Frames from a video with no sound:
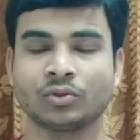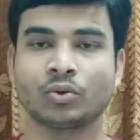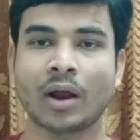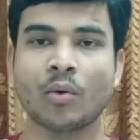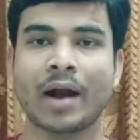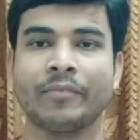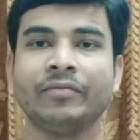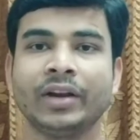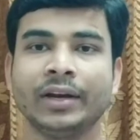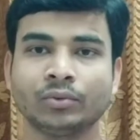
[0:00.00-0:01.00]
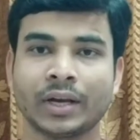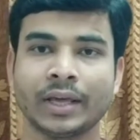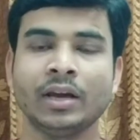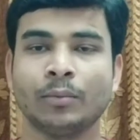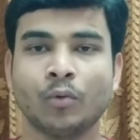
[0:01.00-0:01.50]
So total one hundred fifty into
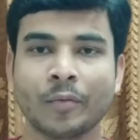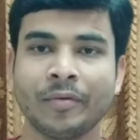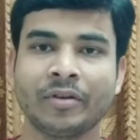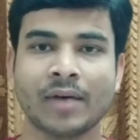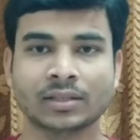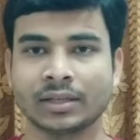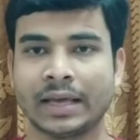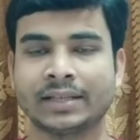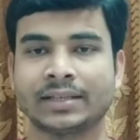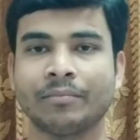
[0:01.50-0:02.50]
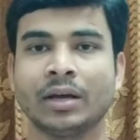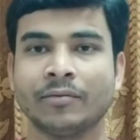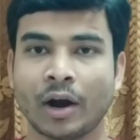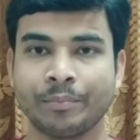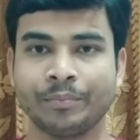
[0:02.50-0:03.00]
three, four hundred fifty marks exam
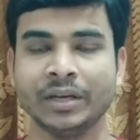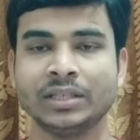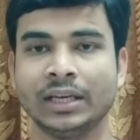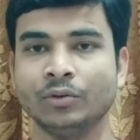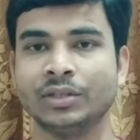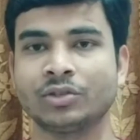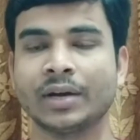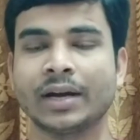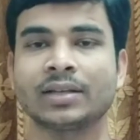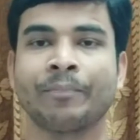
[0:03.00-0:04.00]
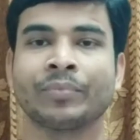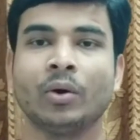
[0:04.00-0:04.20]
for P G, U G students.